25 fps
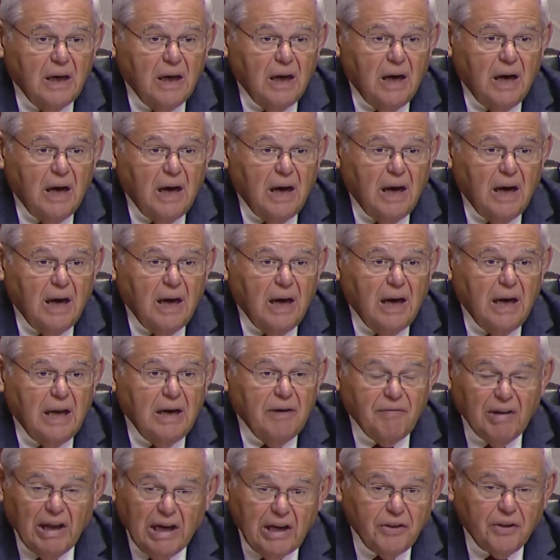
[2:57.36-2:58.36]

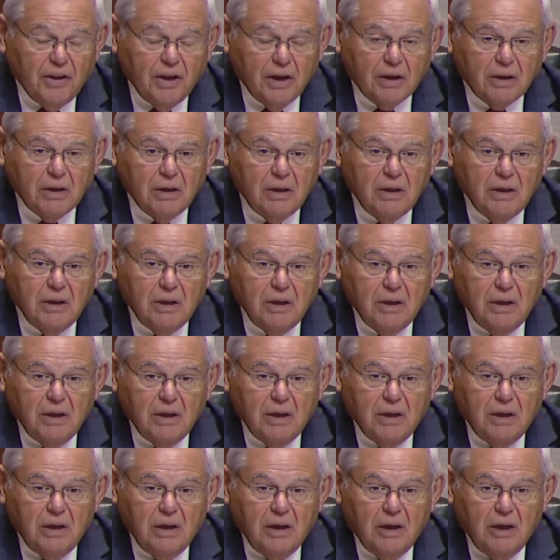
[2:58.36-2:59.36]
And if anything,
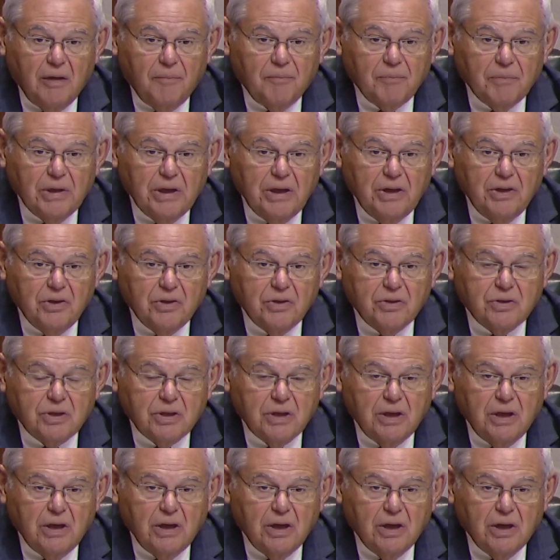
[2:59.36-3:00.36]
it
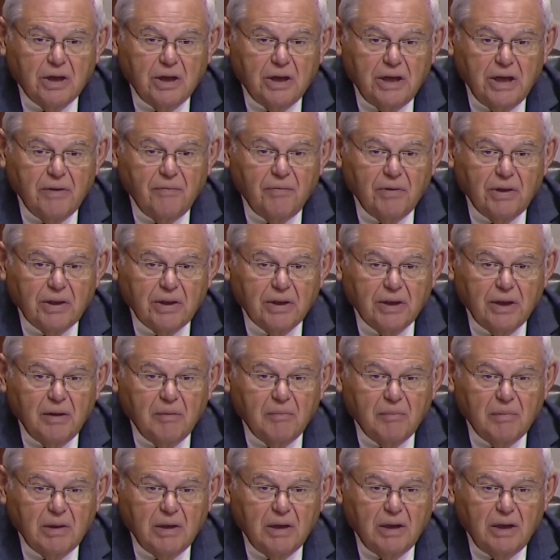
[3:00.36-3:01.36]
is giving
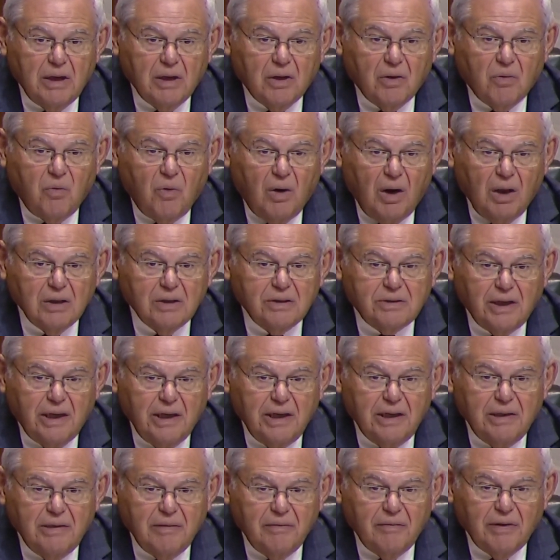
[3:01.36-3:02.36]
them a
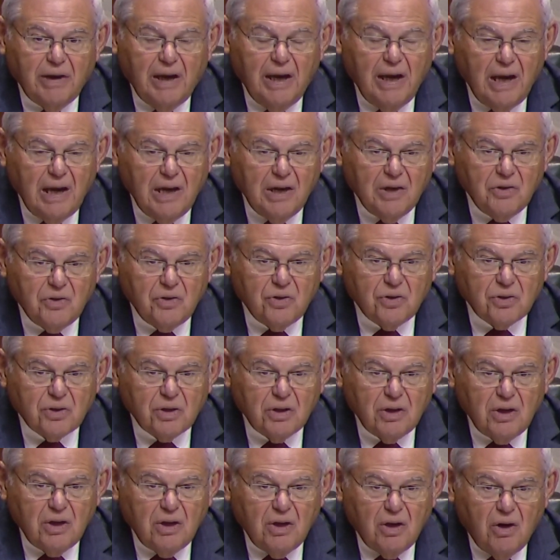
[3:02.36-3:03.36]
qualitative
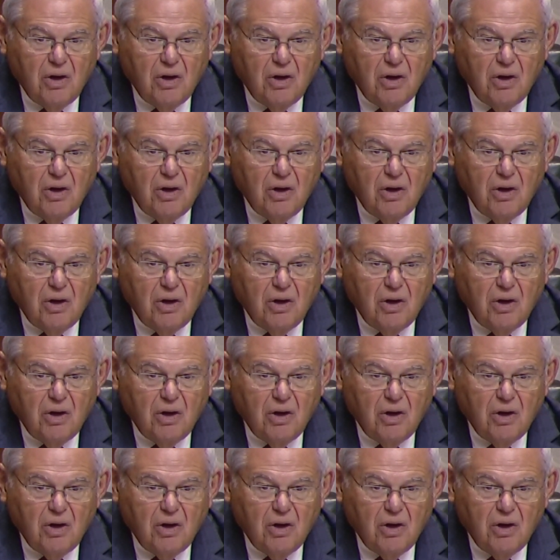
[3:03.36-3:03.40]
edge